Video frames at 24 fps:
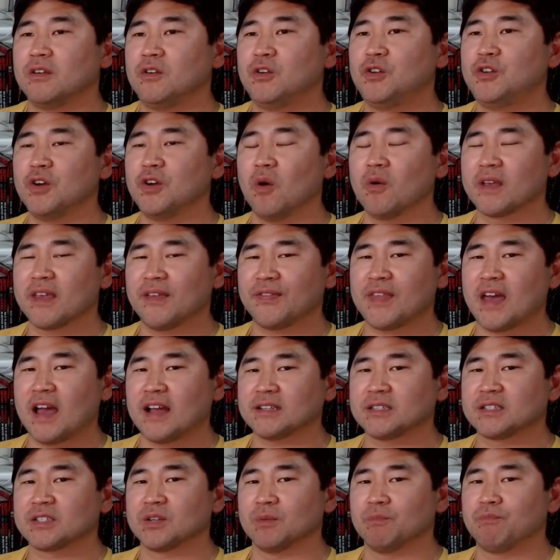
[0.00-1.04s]
don't get
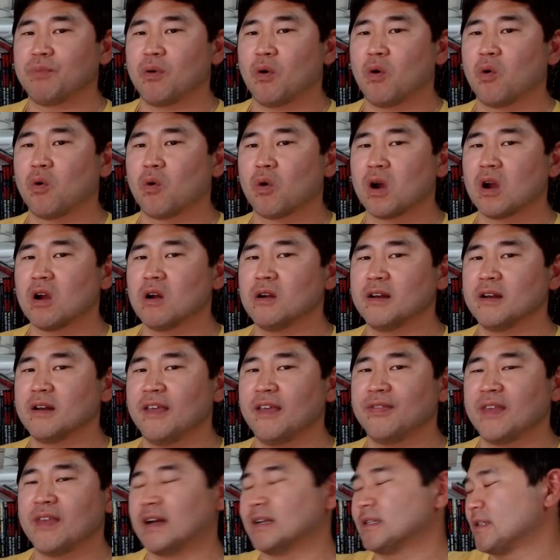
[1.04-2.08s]
that support,
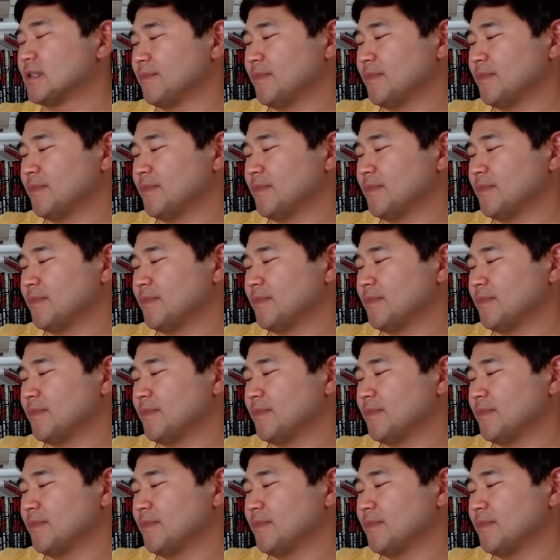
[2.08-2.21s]
and that's